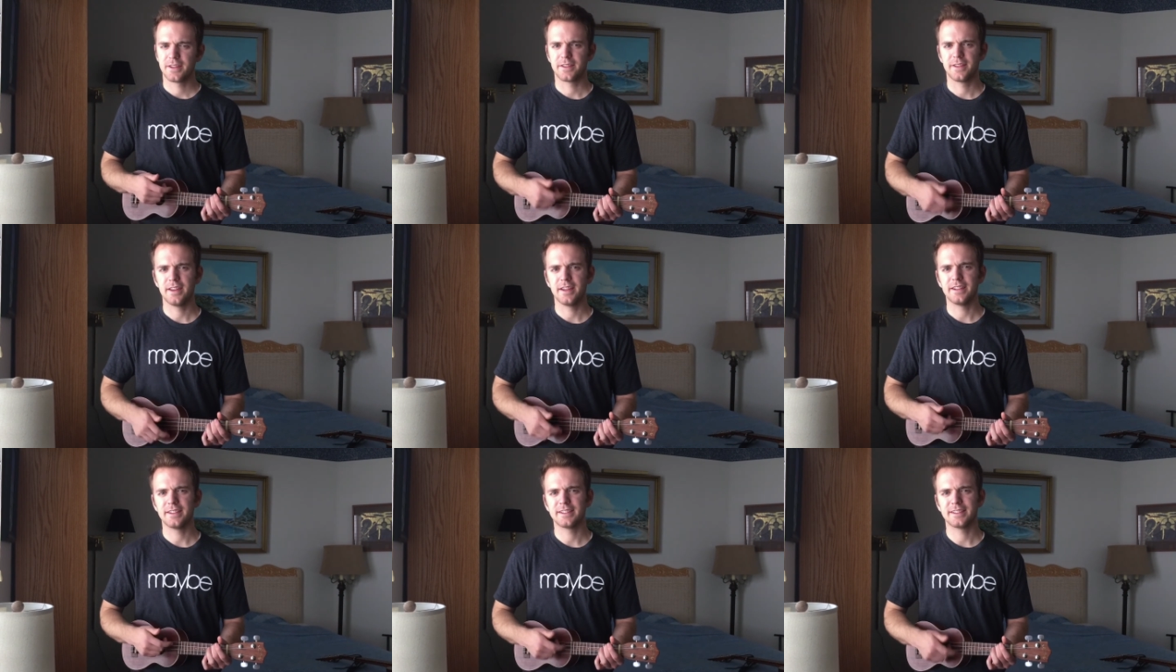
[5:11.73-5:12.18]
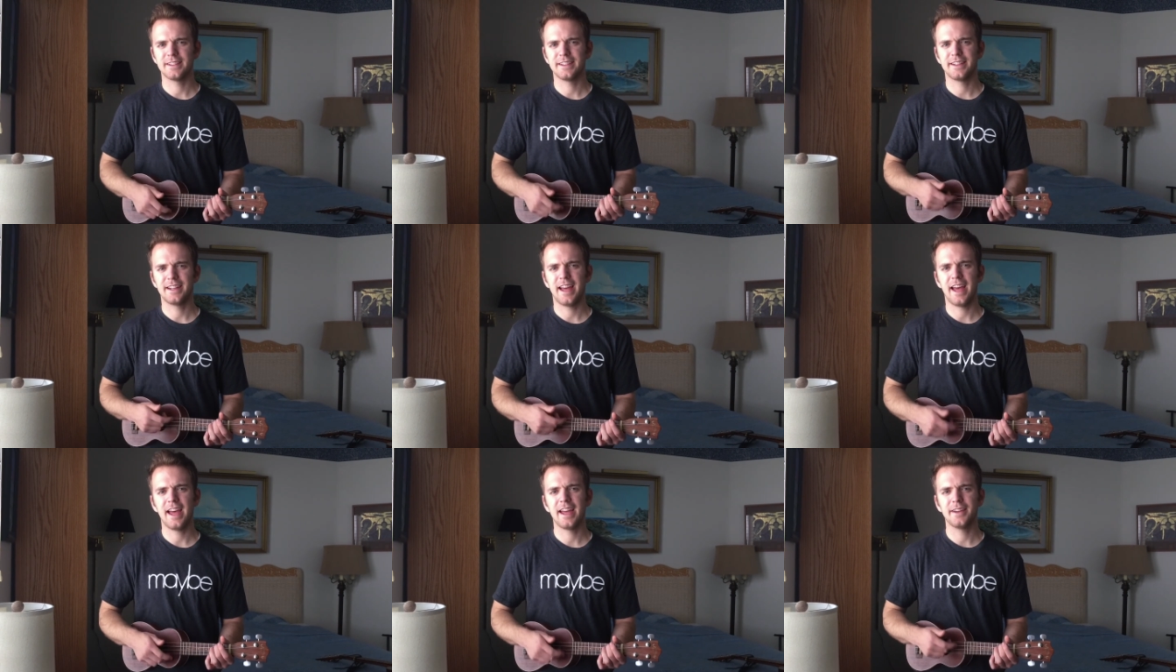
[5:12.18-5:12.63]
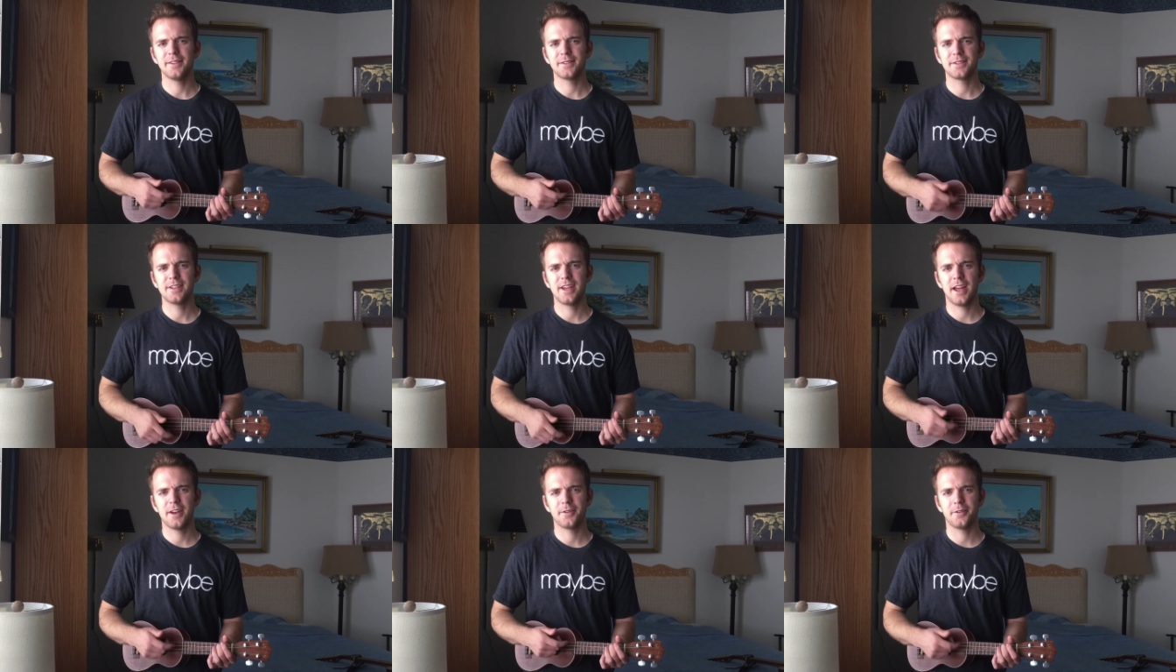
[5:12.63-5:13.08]
things that I've
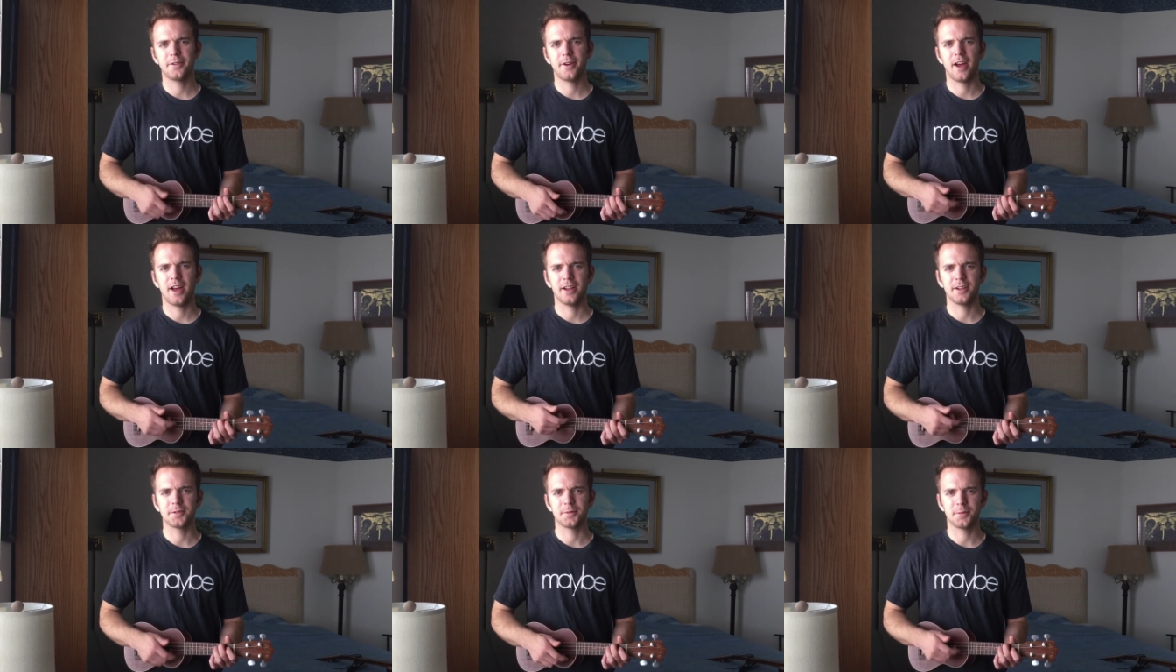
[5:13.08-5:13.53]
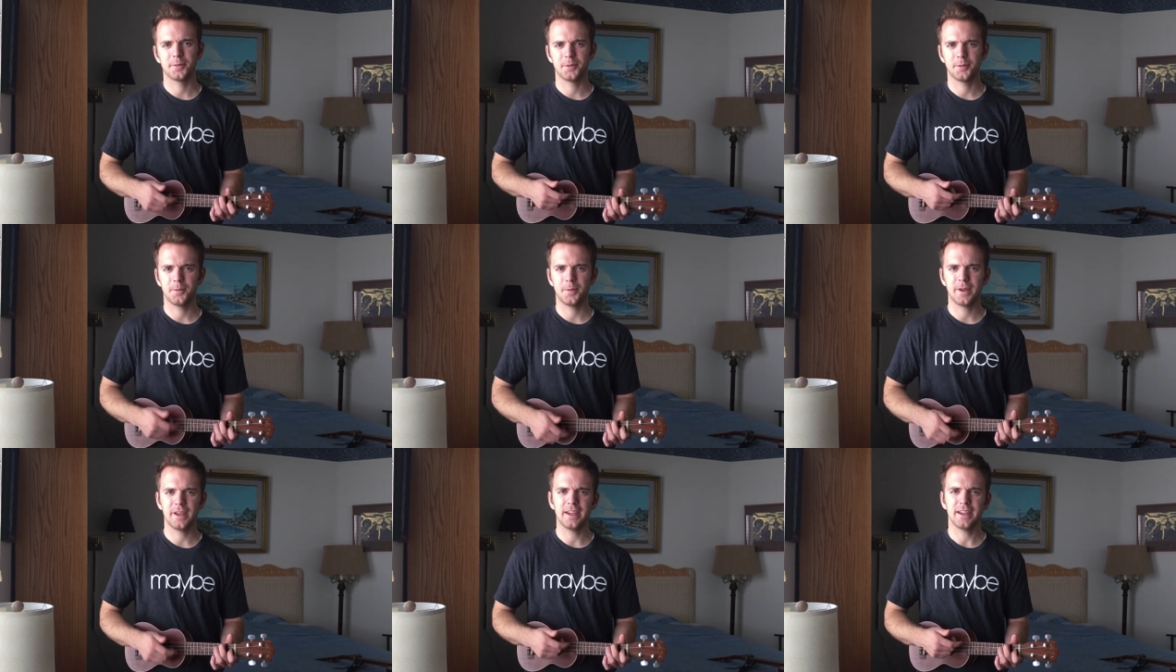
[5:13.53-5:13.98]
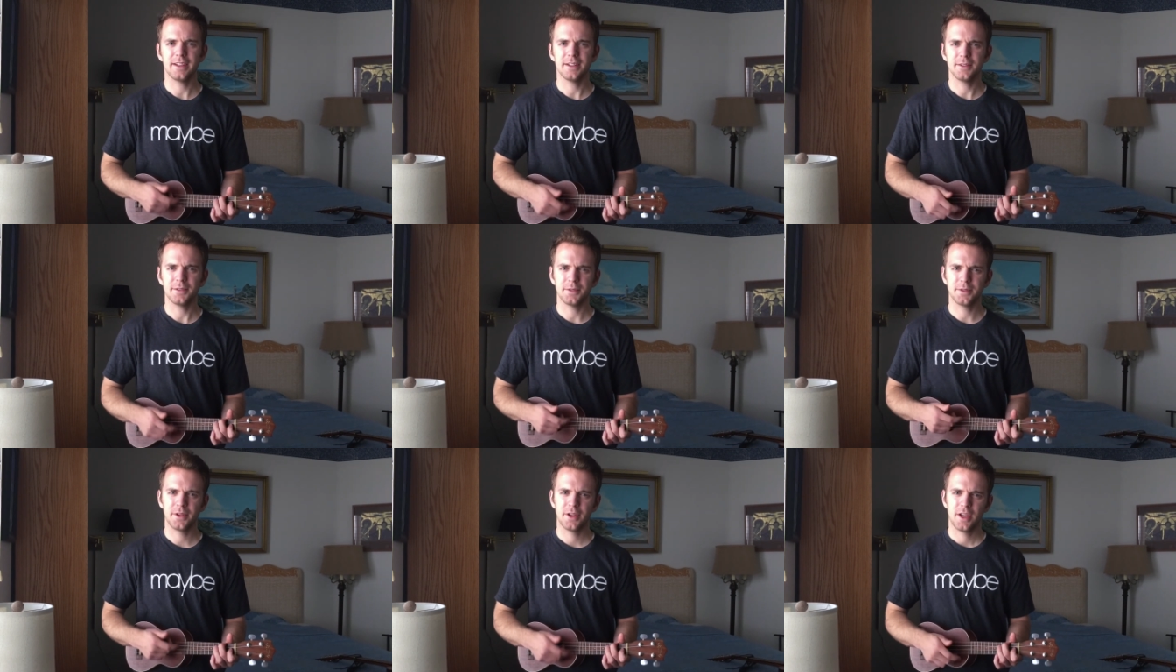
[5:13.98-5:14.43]
done wrong, but we
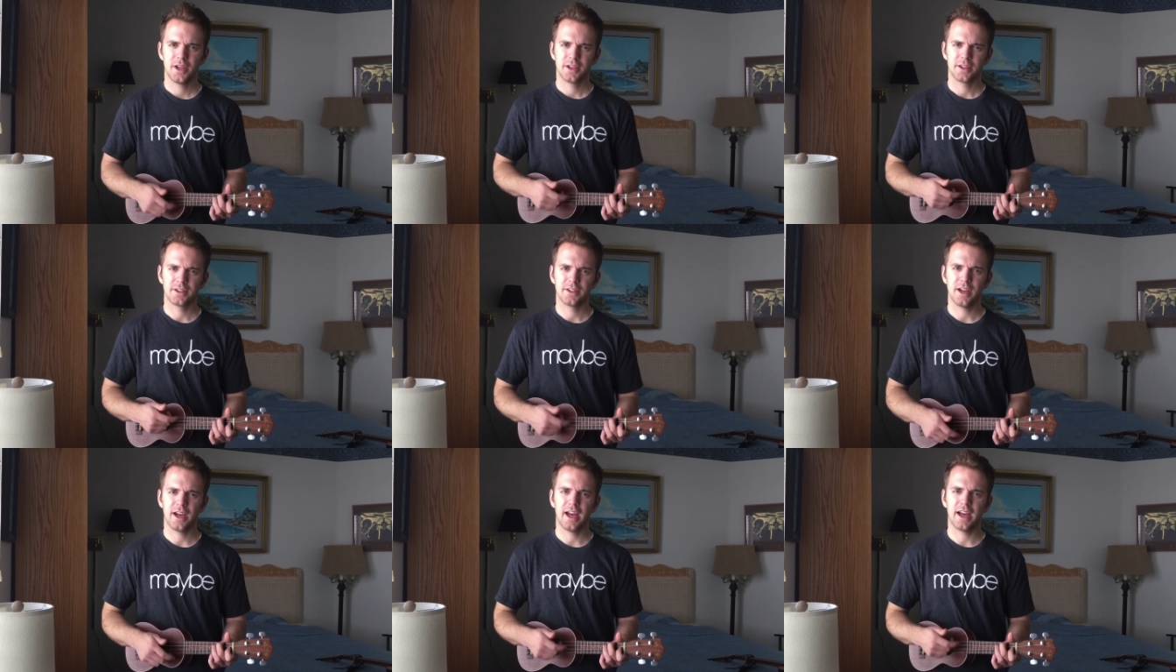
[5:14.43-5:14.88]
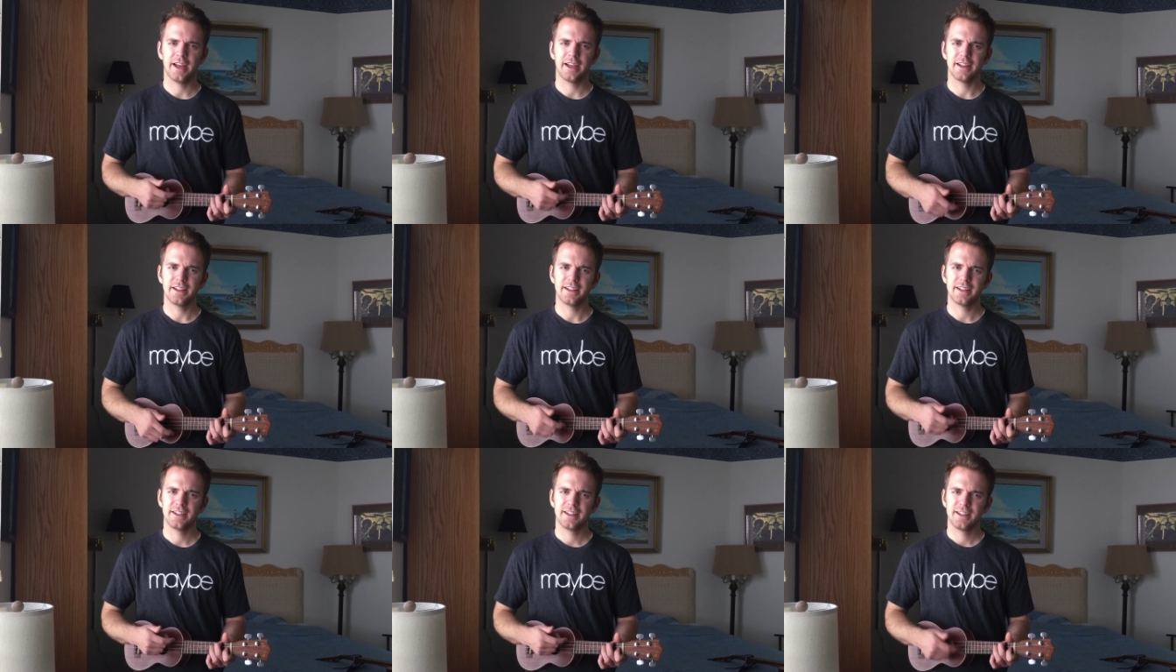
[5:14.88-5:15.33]
got